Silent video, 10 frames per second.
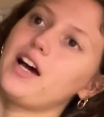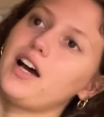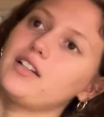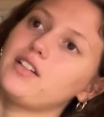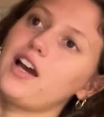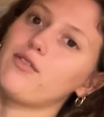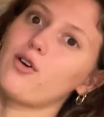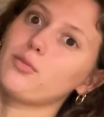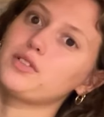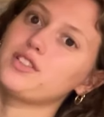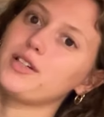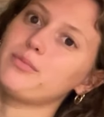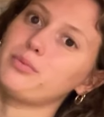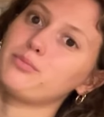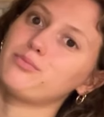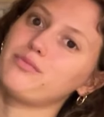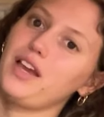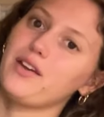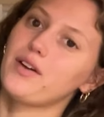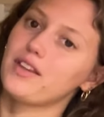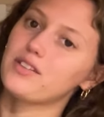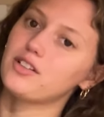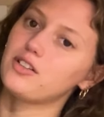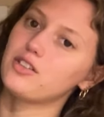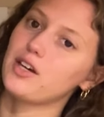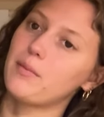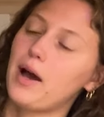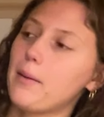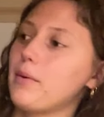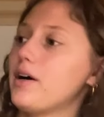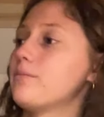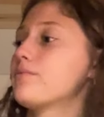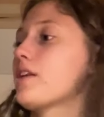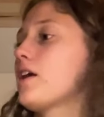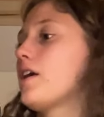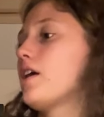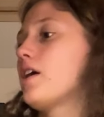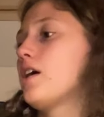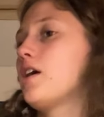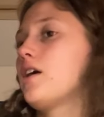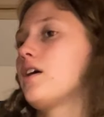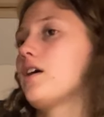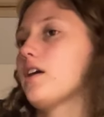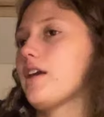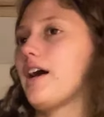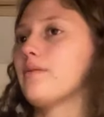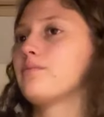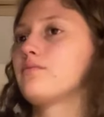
not have horrible sleep. Anyway, that's a little TMI, but yeah.